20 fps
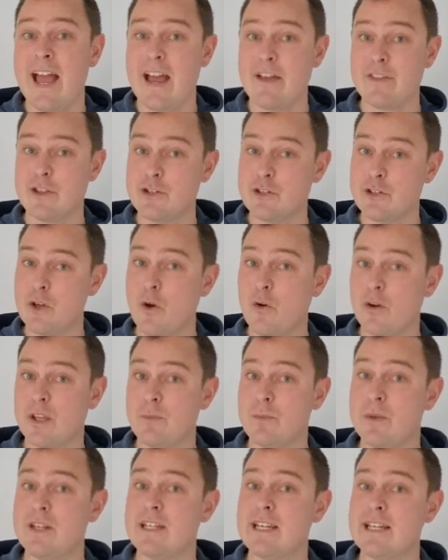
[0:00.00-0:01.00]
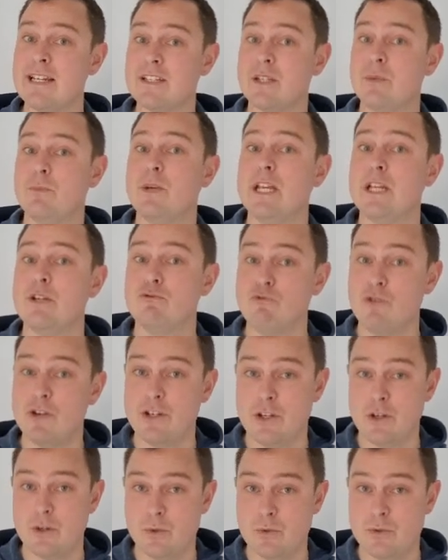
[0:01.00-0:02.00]
and the document needs to be
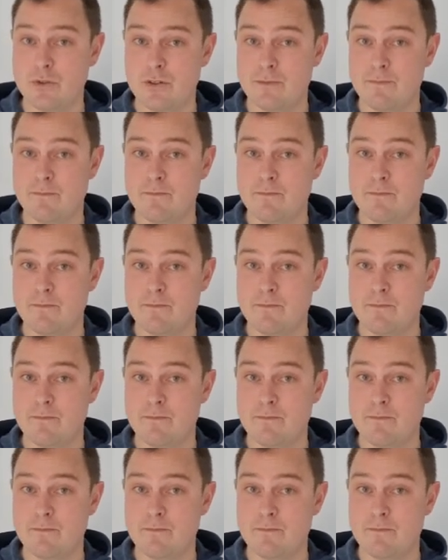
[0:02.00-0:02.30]
renewed.